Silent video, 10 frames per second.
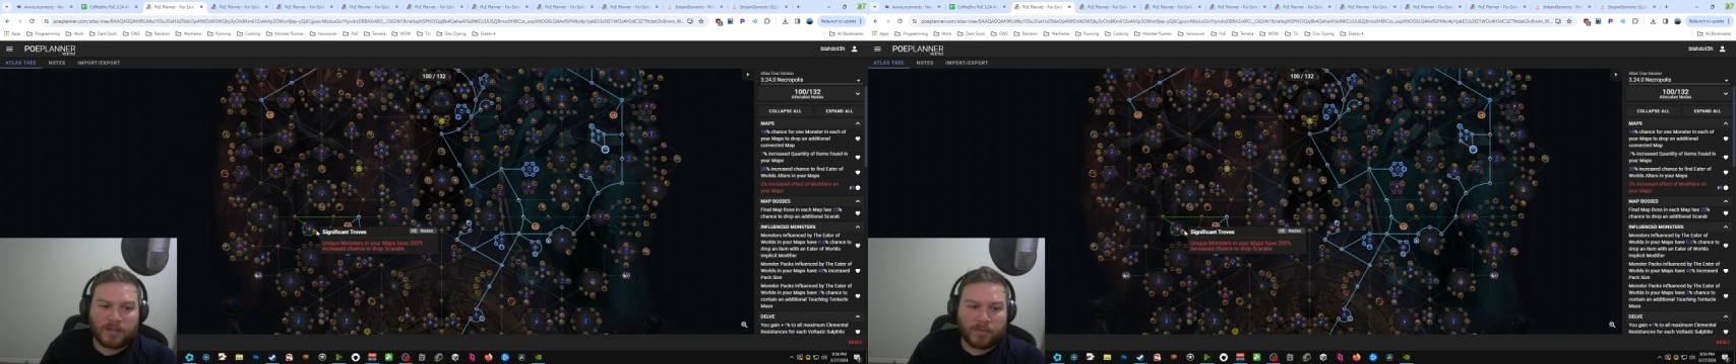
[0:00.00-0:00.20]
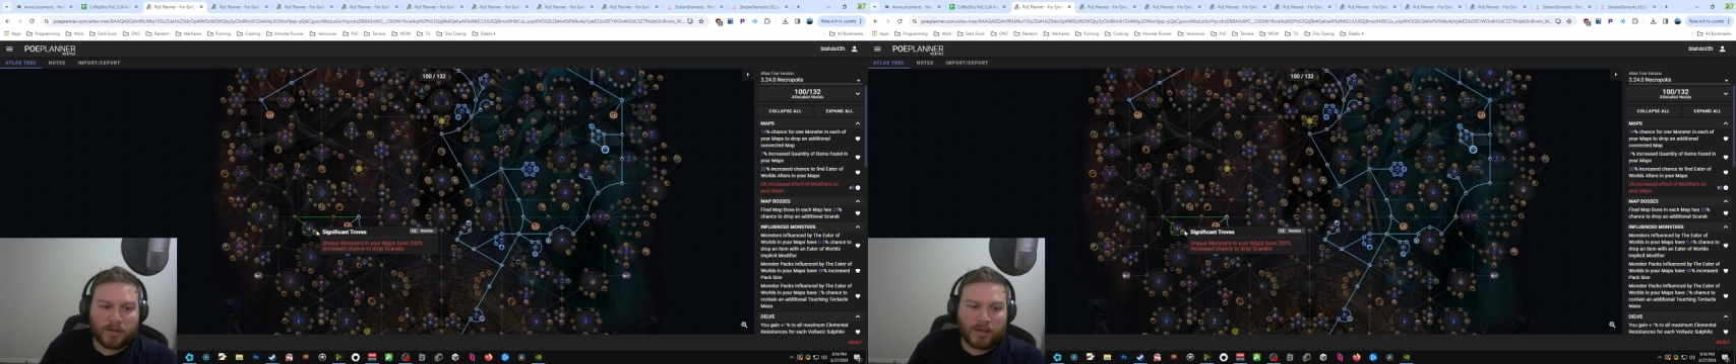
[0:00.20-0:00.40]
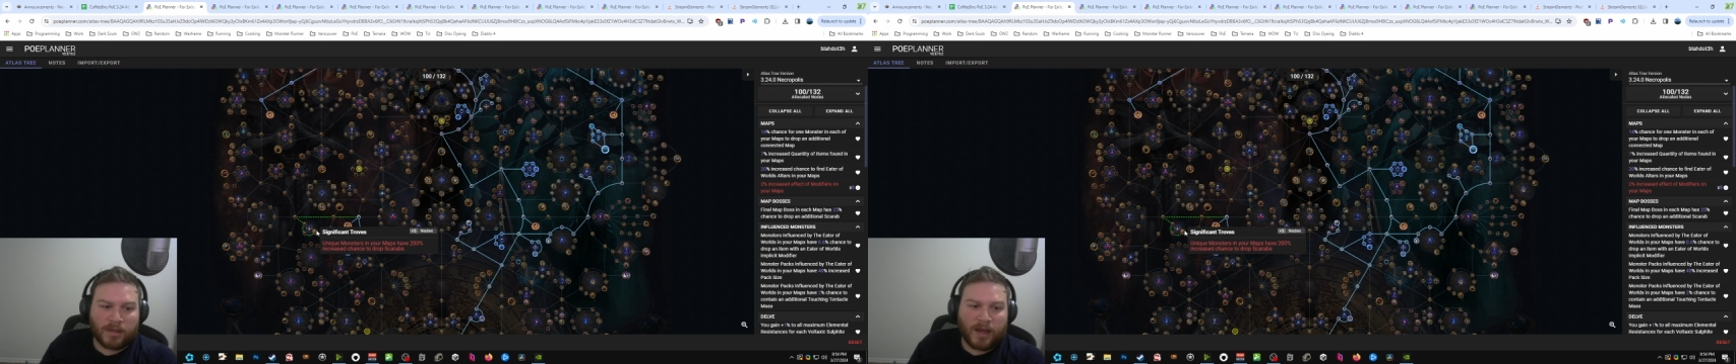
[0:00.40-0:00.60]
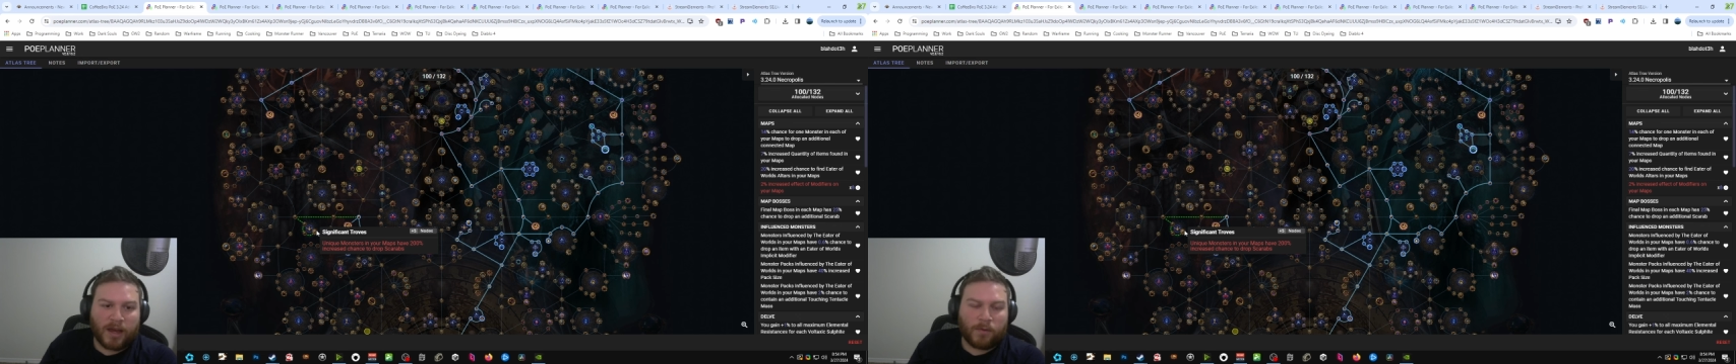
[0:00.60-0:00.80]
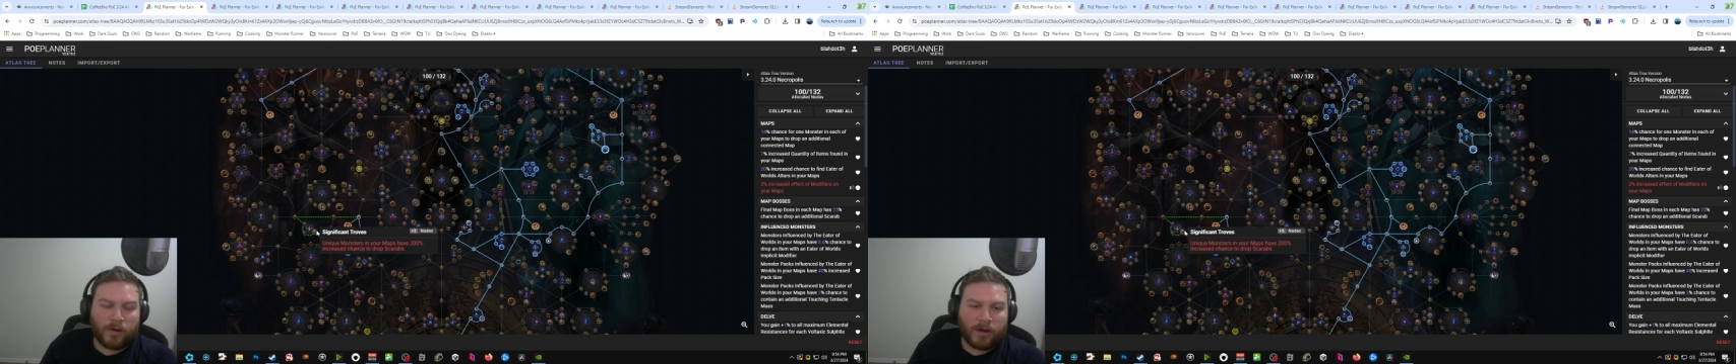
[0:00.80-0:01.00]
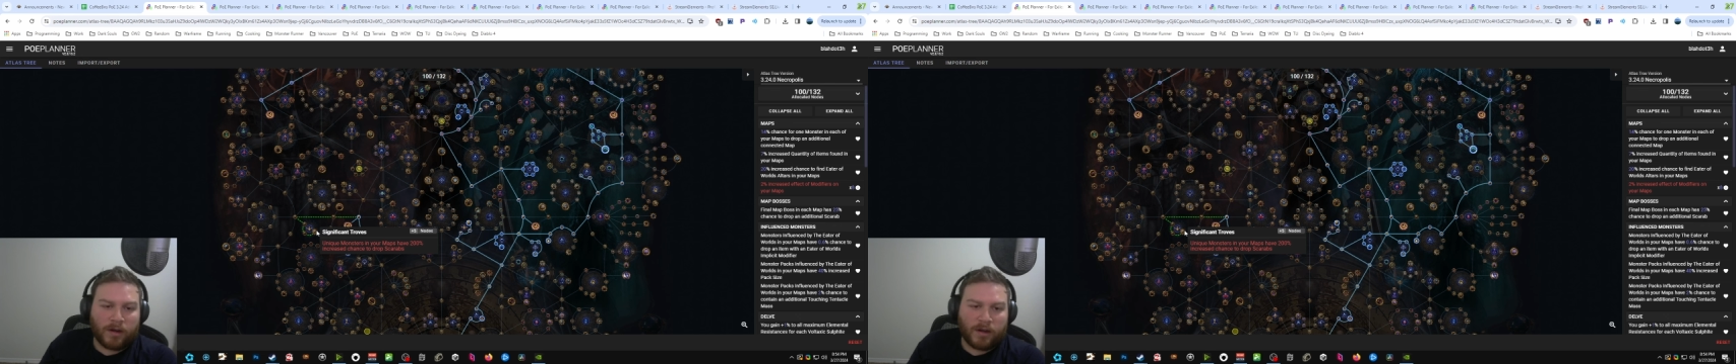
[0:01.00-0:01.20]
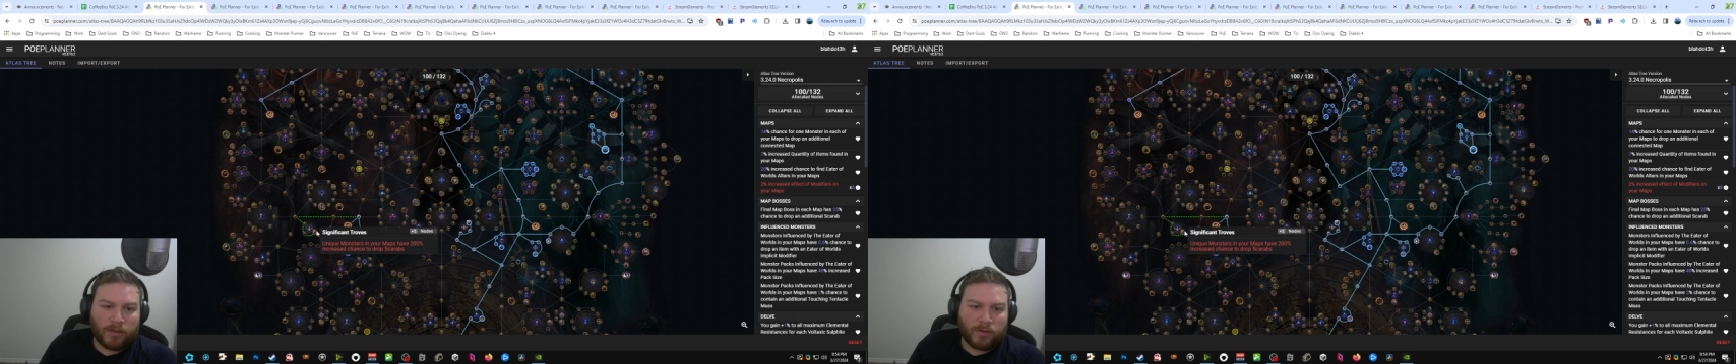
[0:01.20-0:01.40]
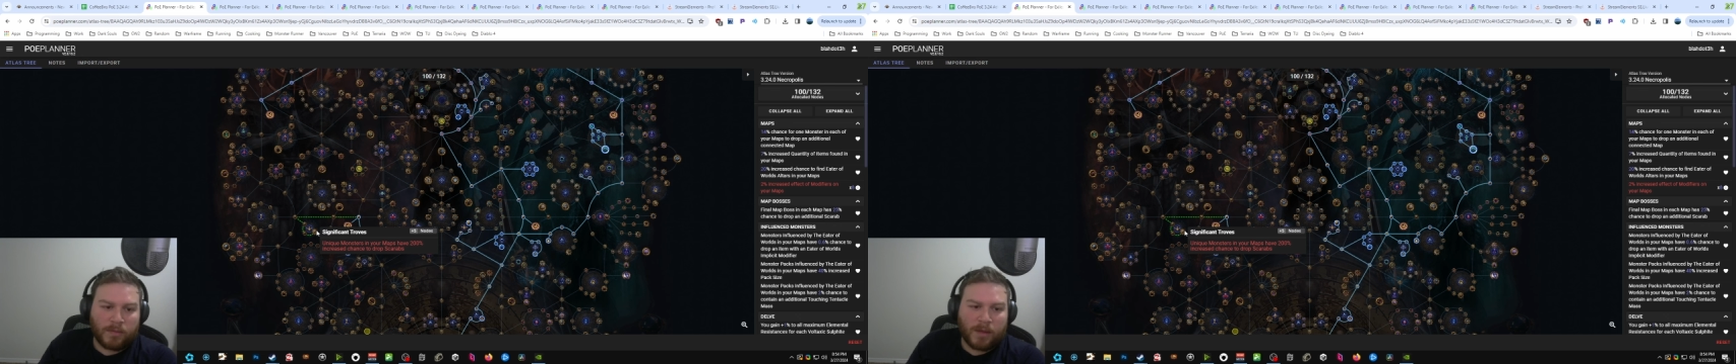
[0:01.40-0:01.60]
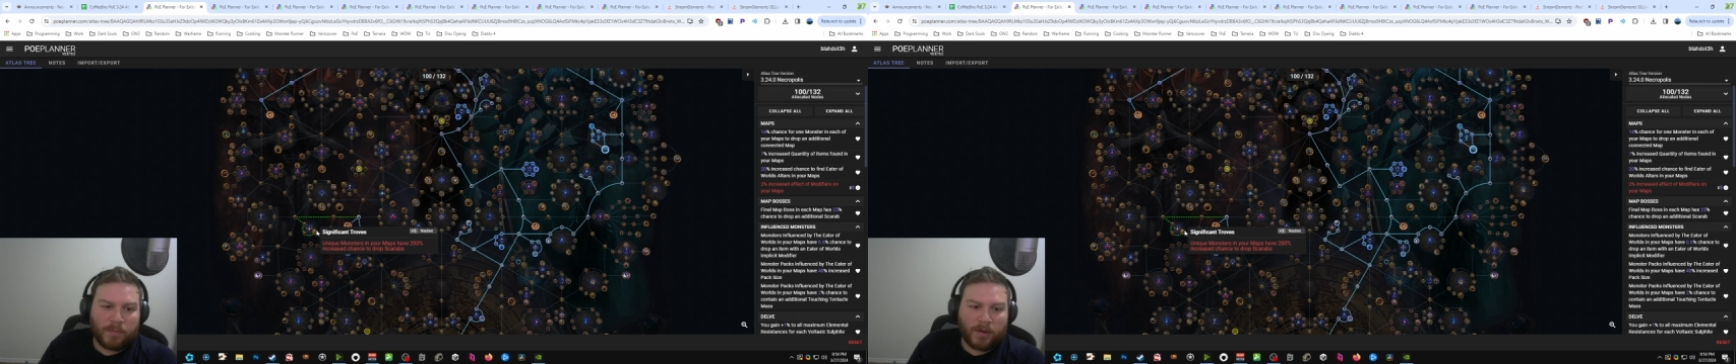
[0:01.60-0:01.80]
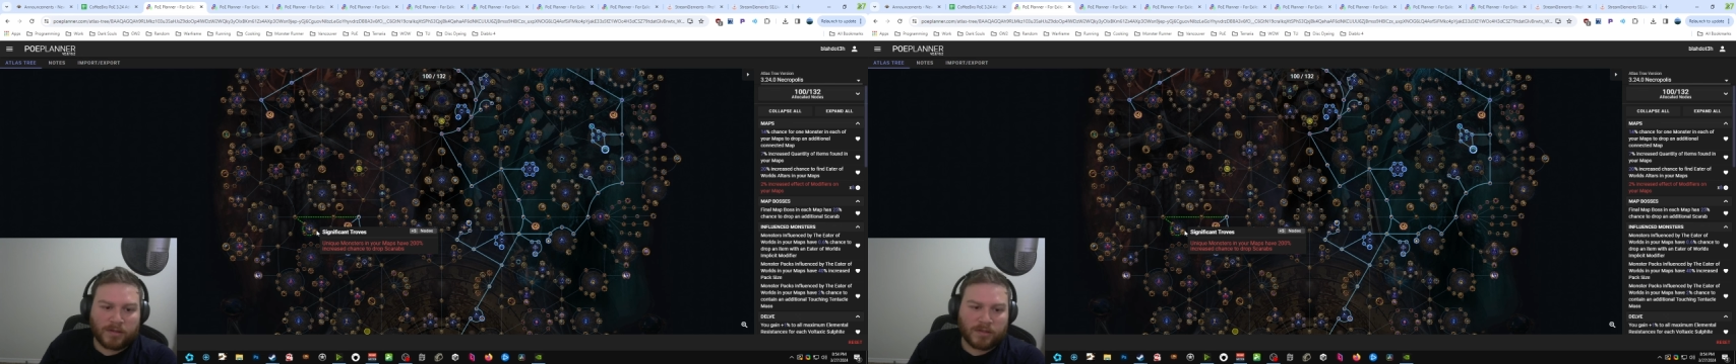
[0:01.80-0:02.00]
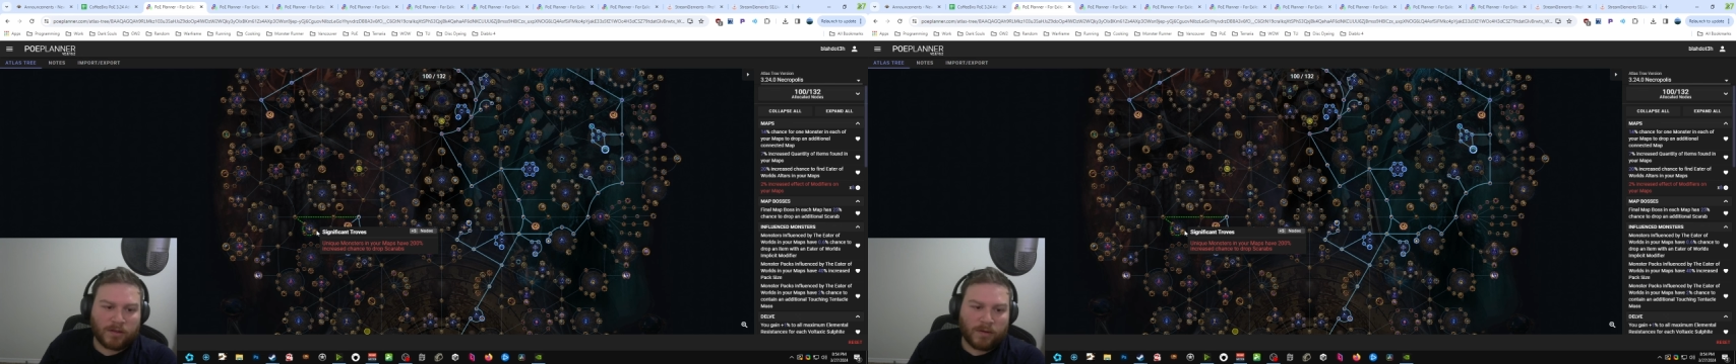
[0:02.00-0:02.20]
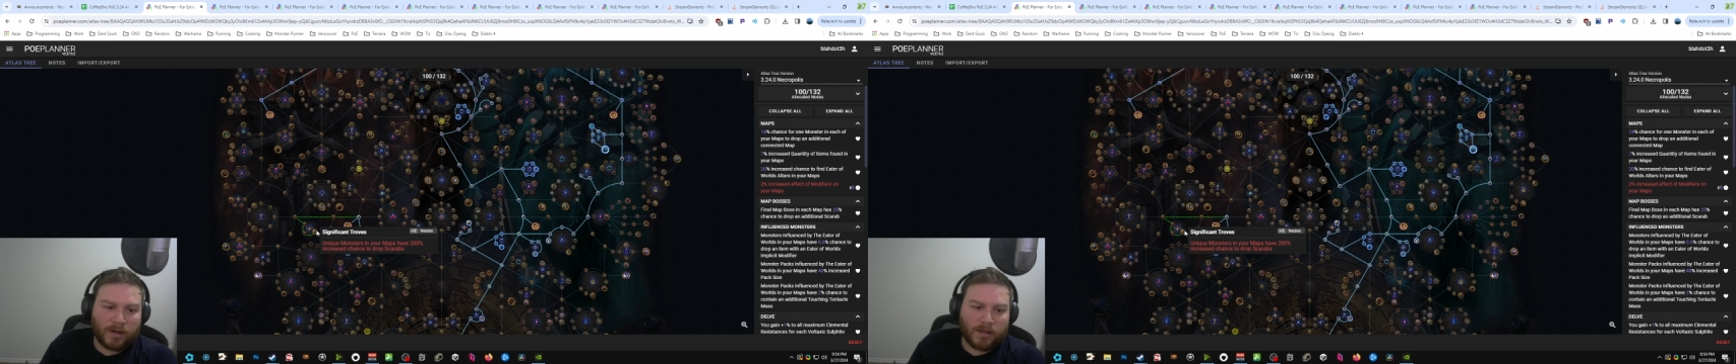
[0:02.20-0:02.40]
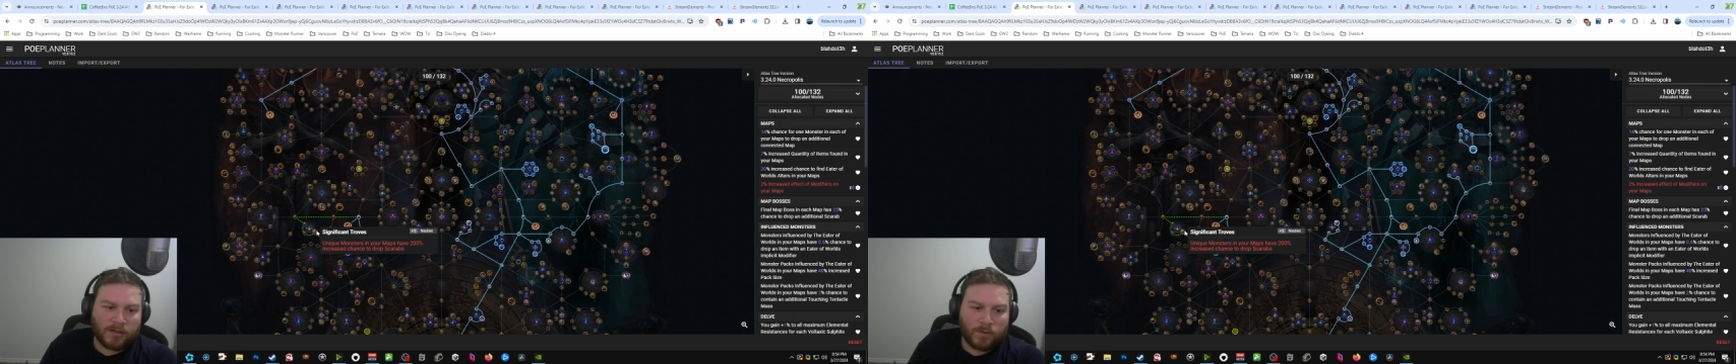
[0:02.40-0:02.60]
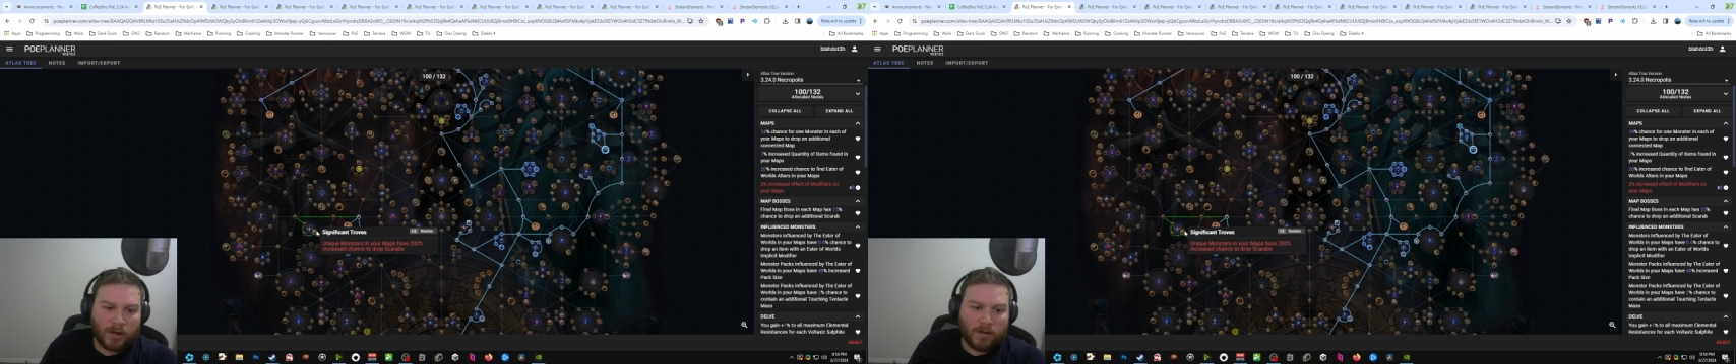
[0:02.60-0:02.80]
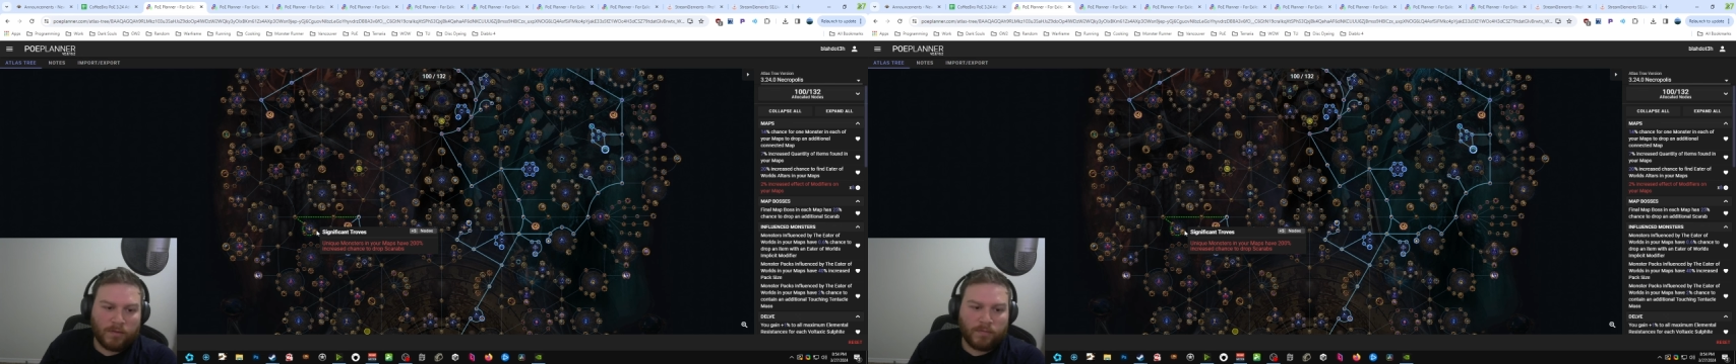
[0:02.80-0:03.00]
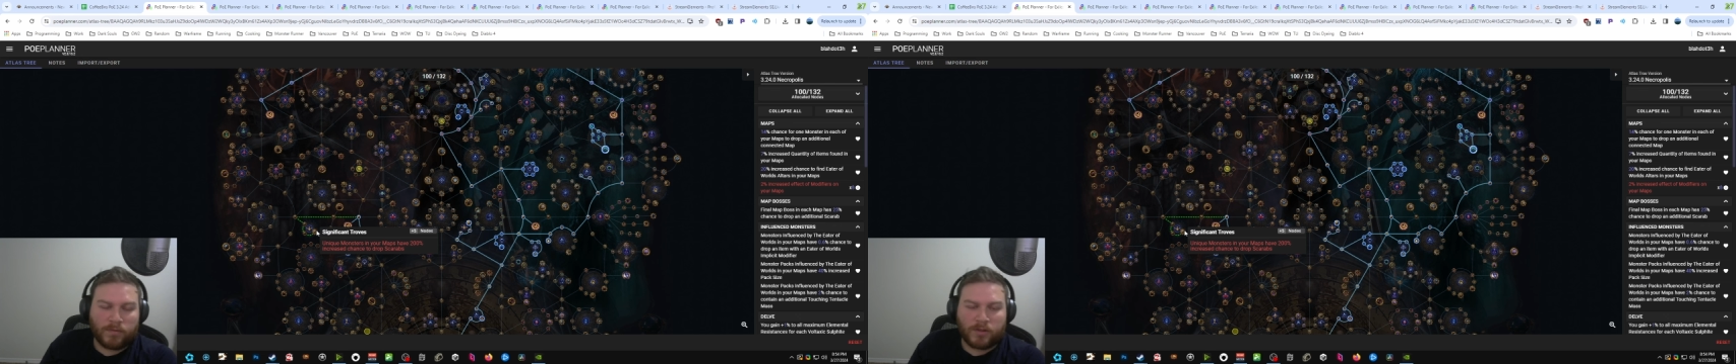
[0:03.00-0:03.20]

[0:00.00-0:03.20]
something like that, where you're getting 3 map bosses already as well,